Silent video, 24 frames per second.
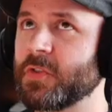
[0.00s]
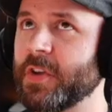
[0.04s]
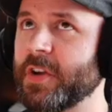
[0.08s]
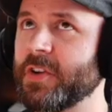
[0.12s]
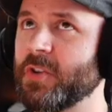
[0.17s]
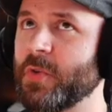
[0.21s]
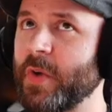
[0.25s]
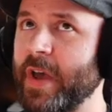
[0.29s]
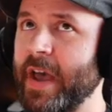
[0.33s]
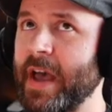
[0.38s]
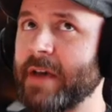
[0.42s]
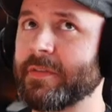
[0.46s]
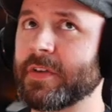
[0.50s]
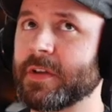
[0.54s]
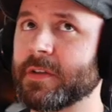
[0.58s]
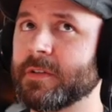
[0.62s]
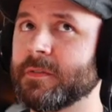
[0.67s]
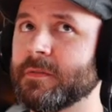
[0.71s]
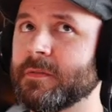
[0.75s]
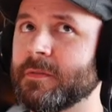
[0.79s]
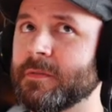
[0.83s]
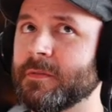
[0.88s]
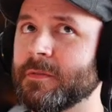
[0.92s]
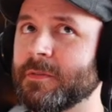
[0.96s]
there you have it.
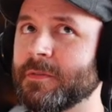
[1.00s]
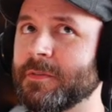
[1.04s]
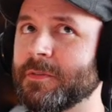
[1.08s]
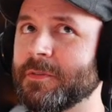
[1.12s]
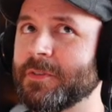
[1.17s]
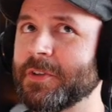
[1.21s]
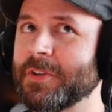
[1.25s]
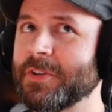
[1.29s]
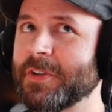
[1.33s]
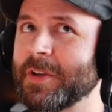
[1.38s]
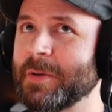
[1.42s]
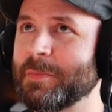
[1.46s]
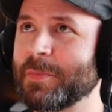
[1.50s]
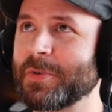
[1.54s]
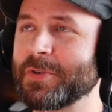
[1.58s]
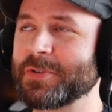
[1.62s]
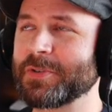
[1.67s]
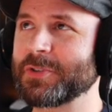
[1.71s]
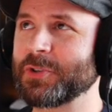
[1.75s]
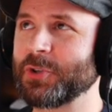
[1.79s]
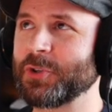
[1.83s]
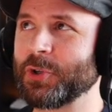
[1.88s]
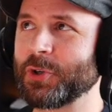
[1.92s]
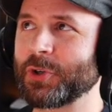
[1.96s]
The
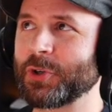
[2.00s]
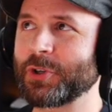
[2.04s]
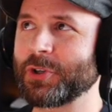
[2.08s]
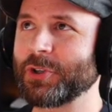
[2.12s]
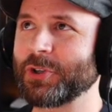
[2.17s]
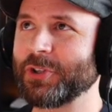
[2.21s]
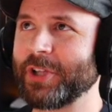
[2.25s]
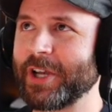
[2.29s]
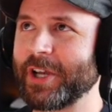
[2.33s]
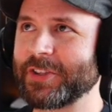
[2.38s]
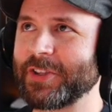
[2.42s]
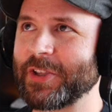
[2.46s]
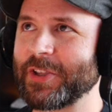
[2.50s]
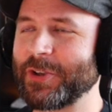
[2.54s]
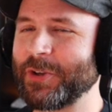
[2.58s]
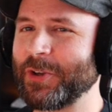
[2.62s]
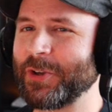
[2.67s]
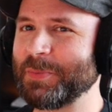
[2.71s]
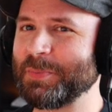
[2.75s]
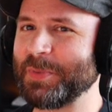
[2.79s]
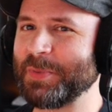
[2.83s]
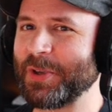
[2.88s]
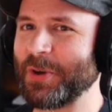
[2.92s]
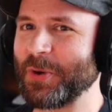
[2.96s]
numbers look like they
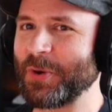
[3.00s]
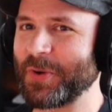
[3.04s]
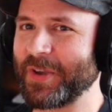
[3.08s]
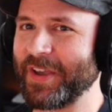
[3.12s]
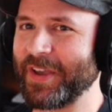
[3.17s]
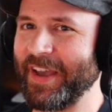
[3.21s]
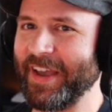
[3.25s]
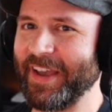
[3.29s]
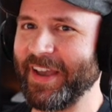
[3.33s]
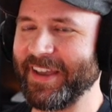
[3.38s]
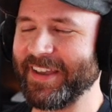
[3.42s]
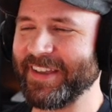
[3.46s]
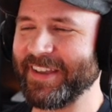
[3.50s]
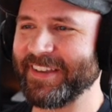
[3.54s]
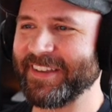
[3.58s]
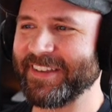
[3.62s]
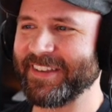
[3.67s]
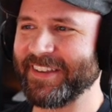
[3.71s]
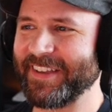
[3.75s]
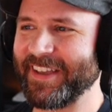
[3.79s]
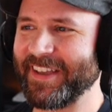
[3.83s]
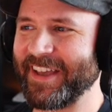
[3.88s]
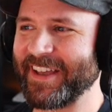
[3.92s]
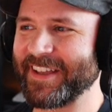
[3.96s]
could be okay,
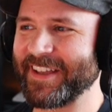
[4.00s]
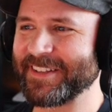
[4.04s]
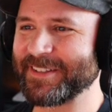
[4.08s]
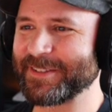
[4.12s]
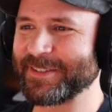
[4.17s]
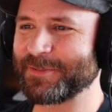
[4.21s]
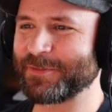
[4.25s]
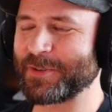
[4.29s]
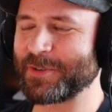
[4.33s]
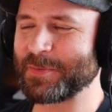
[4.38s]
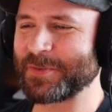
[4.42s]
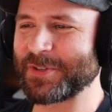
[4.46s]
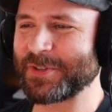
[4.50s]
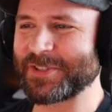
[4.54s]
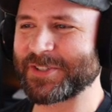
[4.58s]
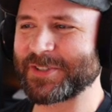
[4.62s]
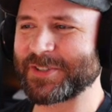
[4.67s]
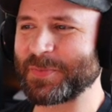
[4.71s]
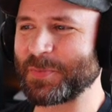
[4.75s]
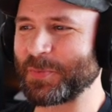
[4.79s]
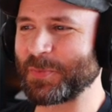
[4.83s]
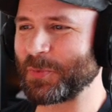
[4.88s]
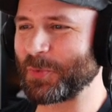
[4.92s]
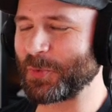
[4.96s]
and from just
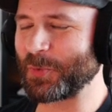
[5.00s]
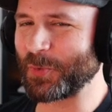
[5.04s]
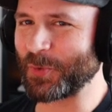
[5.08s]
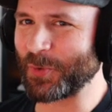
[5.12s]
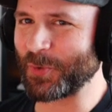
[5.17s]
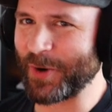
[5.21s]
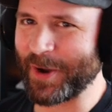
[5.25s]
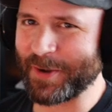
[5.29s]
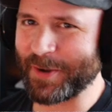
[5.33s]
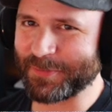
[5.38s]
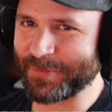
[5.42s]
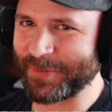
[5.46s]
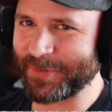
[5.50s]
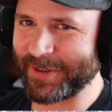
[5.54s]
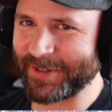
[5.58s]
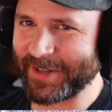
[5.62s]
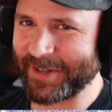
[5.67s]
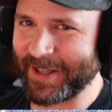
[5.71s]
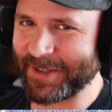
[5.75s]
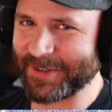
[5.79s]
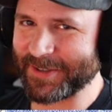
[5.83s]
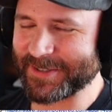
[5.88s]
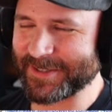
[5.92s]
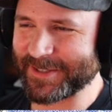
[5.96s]
some rough
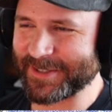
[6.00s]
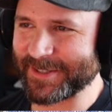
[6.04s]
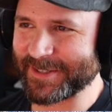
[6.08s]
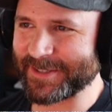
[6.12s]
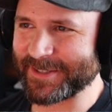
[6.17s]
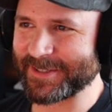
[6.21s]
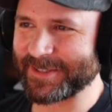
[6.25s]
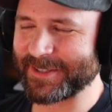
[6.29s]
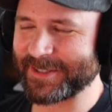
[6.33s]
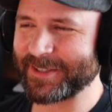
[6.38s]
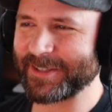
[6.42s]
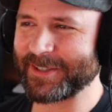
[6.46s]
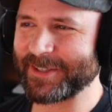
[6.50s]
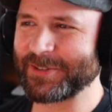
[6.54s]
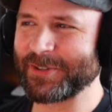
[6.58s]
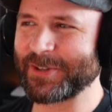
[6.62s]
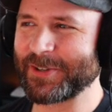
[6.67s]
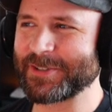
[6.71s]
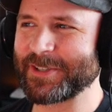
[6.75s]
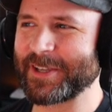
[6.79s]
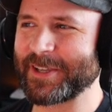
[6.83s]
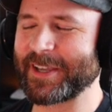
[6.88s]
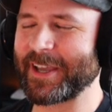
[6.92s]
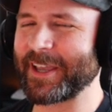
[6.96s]
analysis, it
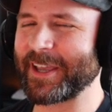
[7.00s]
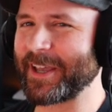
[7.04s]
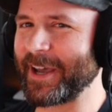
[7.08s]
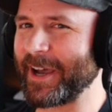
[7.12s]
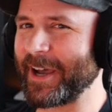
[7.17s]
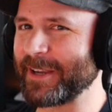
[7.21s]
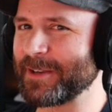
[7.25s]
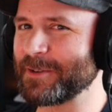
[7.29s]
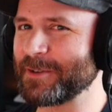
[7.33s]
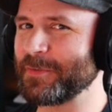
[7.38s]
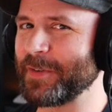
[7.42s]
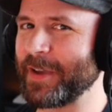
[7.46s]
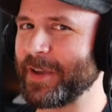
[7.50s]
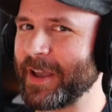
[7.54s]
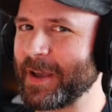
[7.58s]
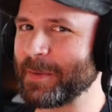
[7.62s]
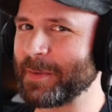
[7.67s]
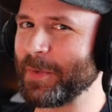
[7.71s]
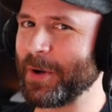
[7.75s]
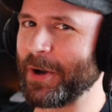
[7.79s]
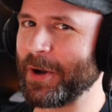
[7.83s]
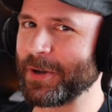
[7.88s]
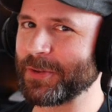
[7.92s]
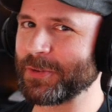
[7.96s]
looks like I kind of
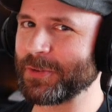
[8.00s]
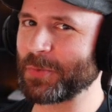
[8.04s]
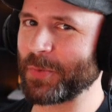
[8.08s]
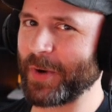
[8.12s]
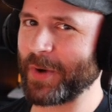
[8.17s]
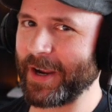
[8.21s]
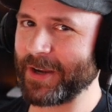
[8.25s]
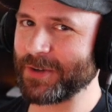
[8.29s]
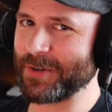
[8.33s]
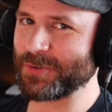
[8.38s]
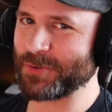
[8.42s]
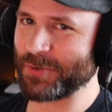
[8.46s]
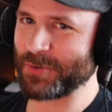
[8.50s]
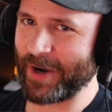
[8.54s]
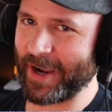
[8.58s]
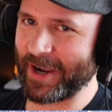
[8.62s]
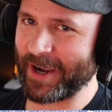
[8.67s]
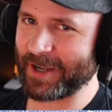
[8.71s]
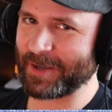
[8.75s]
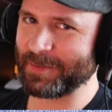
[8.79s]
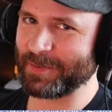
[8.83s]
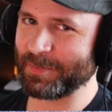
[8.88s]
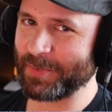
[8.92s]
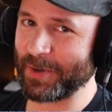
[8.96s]
am on the right
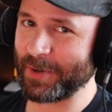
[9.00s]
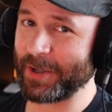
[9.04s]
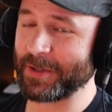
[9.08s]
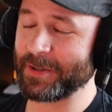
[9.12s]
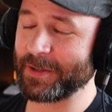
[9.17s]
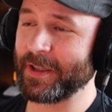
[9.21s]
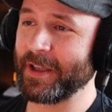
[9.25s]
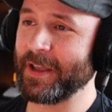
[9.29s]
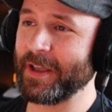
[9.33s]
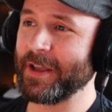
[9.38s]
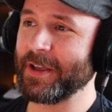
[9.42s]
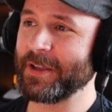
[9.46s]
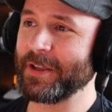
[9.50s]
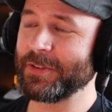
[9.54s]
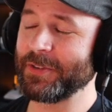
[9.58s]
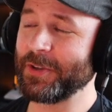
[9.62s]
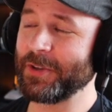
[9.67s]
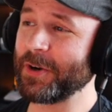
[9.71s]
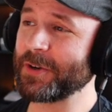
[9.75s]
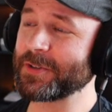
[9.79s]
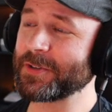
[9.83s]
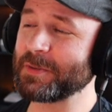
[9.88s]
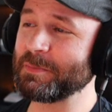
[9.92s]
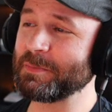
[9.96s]
track. But
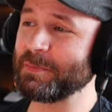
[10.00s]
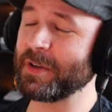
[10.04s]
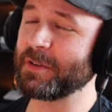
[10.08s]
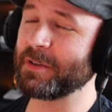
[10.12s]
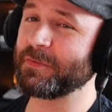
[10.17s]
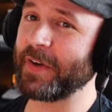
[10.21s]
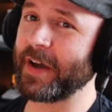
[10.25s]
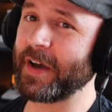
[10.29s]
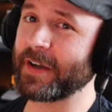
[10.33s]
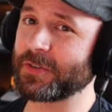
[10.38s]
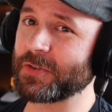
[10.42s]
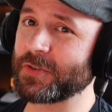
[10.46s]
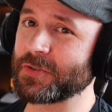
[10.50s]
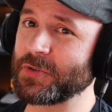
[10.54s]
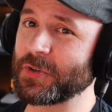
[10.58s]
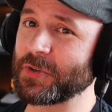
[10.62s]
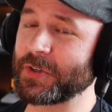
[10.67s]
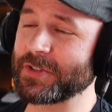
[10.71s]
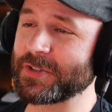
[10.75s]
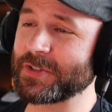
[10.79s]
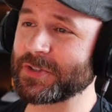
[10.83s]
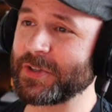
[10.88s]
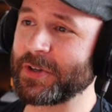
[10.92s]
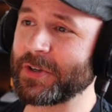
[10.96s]
there are some big factors to
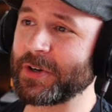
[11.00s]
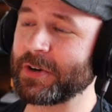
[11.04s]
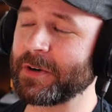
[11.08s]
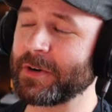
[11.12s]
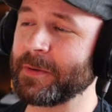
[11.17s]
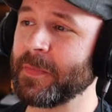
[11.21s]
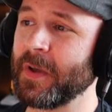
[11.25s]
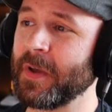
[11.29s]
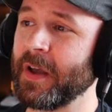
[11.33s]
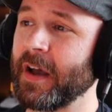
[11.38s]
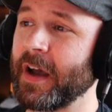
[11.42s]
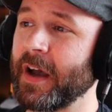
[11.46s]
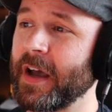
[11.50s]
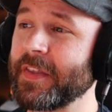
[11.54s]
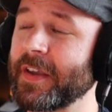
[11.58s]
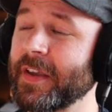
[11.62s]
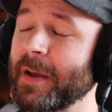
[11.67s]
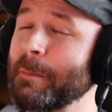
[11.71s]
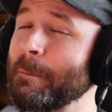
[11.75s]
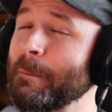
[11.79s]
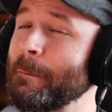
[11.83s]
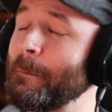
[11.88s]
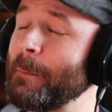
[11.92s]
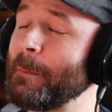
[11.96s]
consider. I think
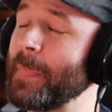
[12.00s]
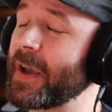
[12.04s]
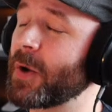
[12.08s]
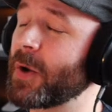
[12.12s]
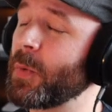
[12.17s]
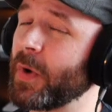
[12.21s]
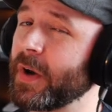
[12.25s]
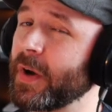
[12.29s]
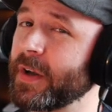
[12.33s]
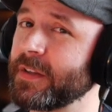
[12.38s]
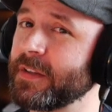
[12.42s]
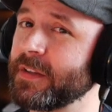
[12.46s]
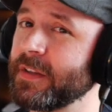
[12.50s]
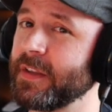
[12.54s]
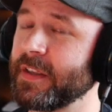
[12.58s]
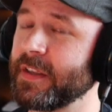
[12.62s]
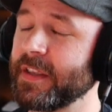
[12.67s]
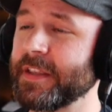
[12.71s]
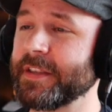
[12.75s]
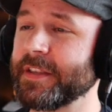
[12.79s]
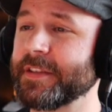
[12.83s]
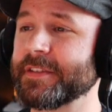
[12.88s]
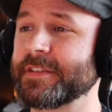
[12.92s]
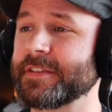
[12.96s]
a big one
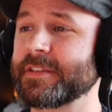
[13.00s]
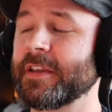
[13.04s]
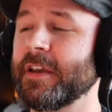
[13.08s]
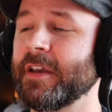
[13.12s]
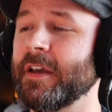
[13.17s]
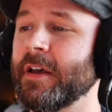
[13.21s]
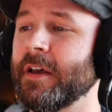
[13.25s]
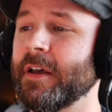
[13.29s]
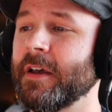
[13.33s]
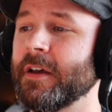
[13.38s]
is